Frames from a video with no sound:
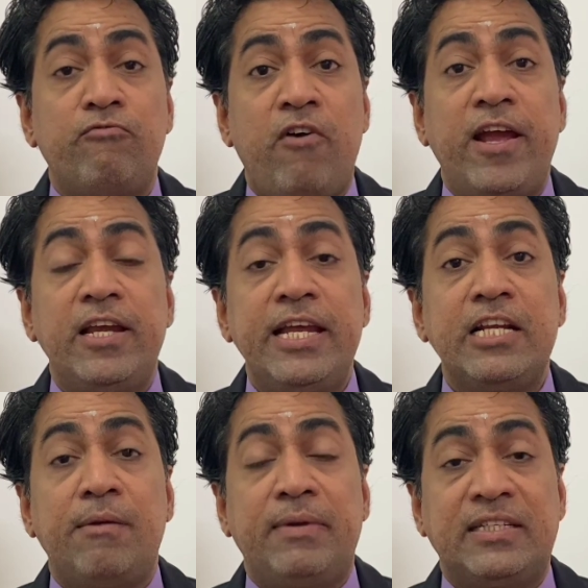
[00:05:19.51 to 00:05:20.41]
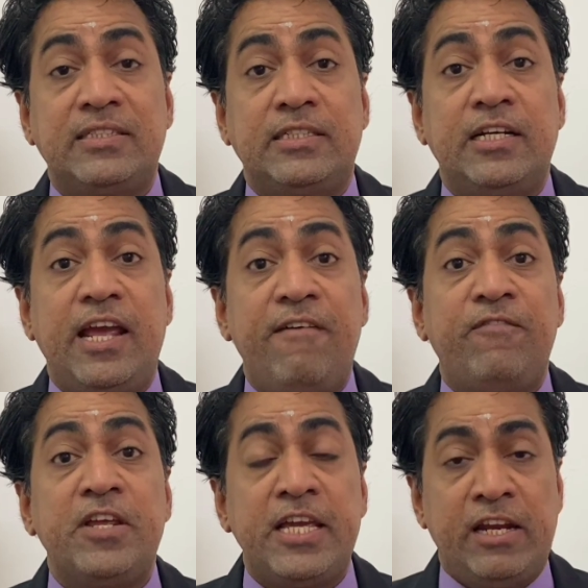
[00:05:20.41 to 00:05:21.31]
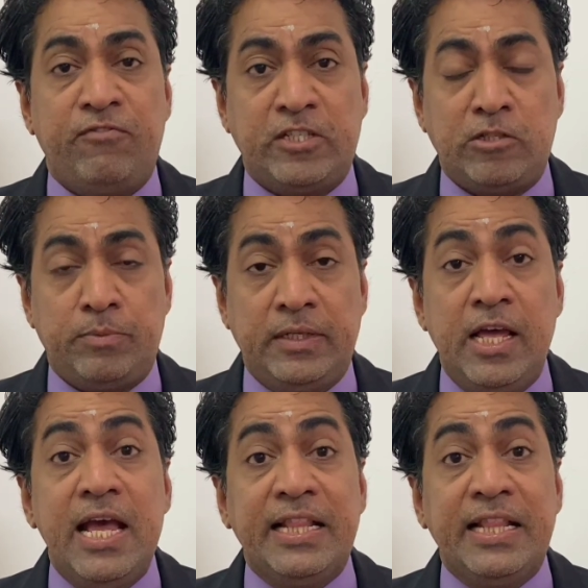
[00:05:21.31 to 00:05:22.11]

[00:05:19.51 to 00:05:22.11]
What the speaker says: file income tax return every year of assessment.